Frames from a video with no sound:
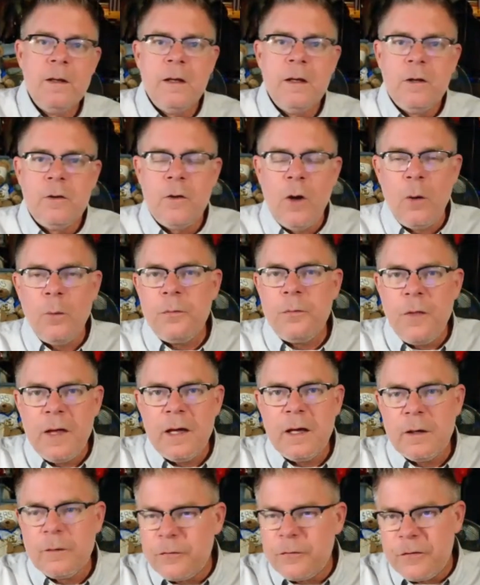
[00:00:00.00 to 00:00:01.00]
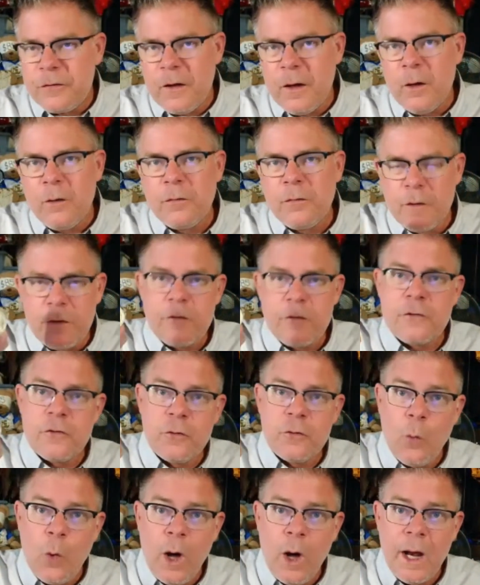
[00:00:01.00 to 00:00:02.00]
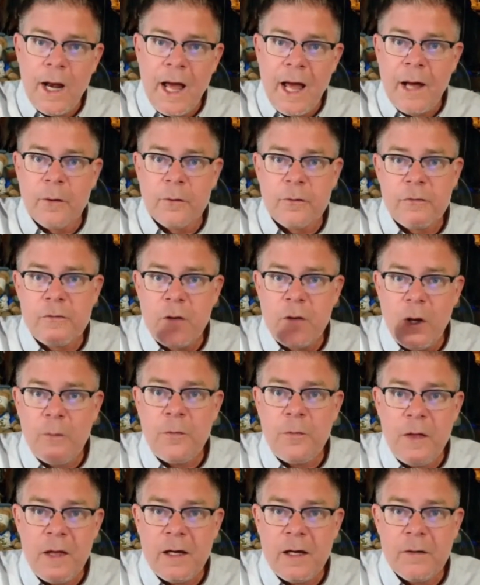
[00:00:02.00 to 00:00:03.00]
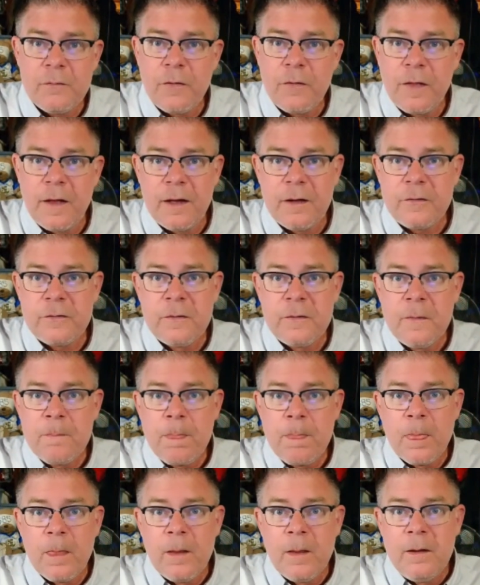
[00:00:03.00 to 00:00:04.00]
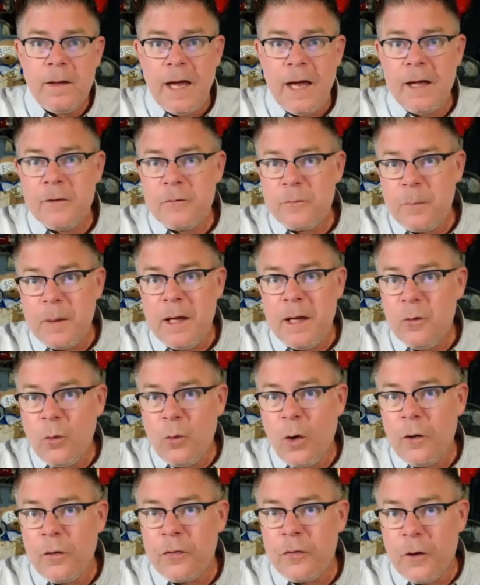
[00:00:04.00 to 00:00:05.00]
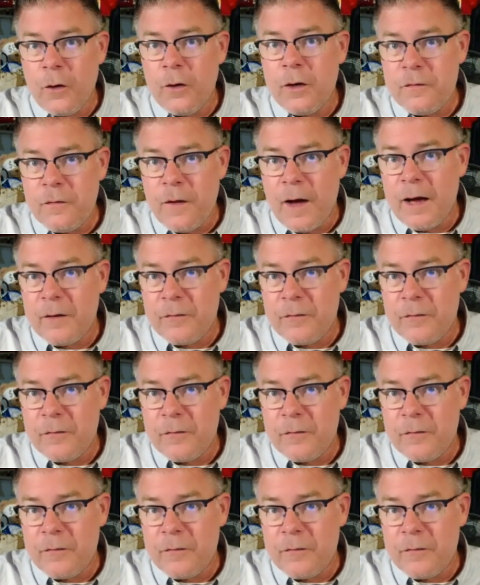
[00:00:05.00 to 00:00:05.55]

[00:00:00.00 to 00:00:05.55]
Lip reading: Don't think of silver. This is 1 ounce. Don't think of this as being worth $35,